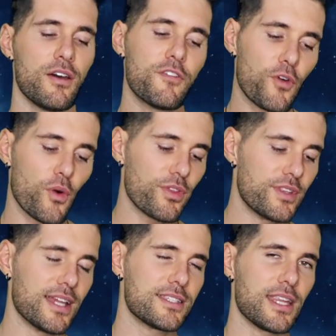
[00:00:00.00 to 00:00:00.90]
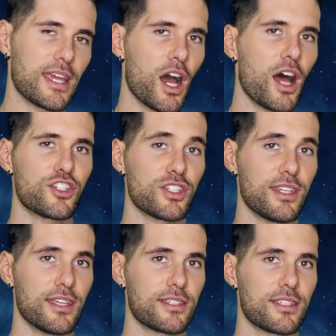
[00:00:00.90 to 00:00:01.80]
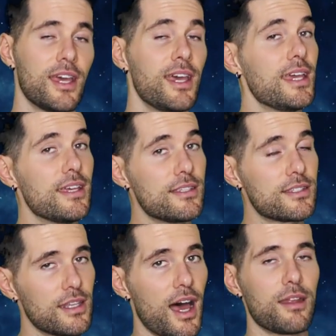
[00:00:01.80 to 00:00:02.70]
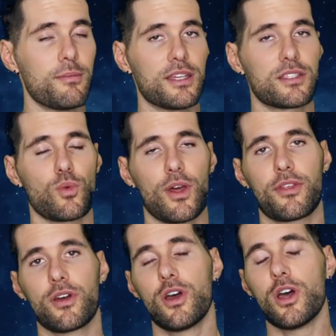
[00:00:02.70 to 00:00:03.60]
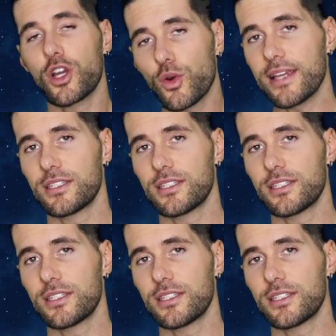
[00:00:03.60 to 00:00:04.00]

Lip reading: fourth density consciousness is synonymous with Christ